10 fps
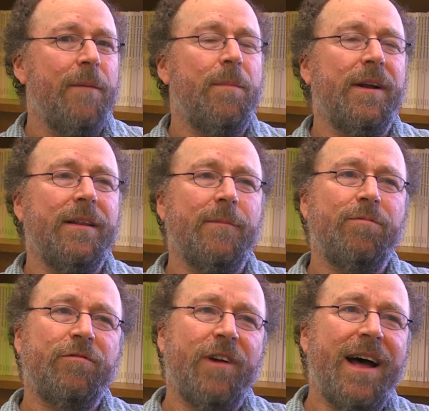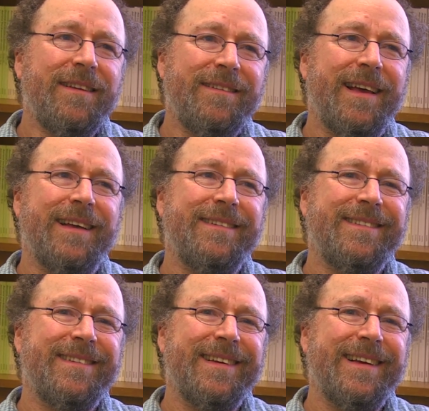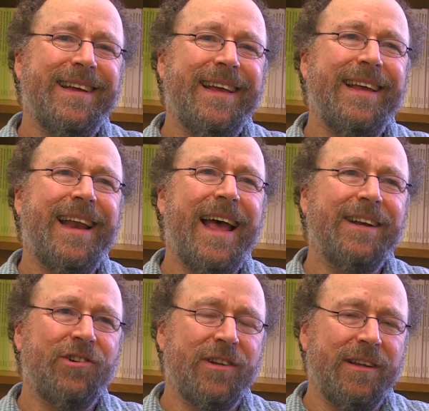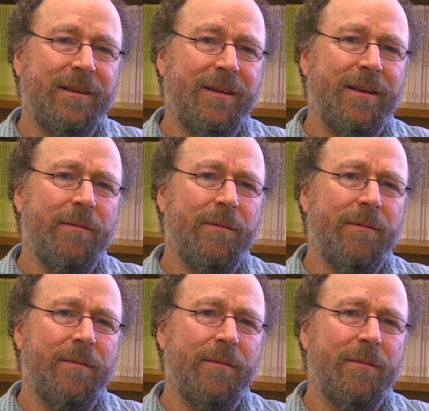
But in the process, it actually,